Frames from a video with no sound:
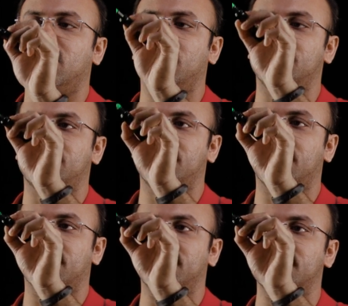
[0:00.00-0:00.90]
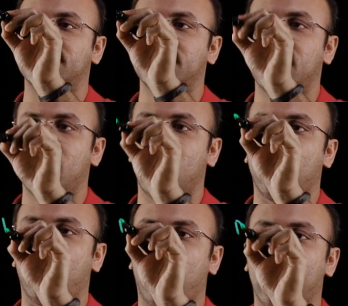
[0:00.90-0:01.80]
which is synchronous,
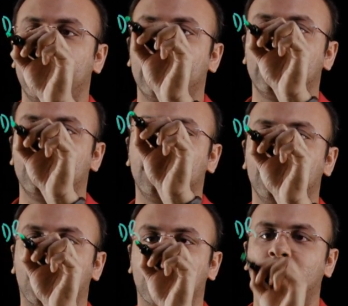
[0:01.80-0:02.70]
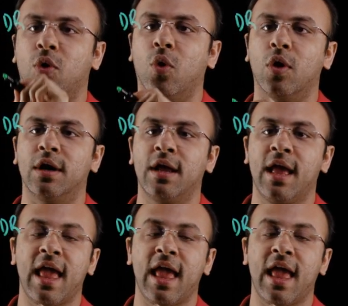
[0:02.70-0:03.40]
one DR core.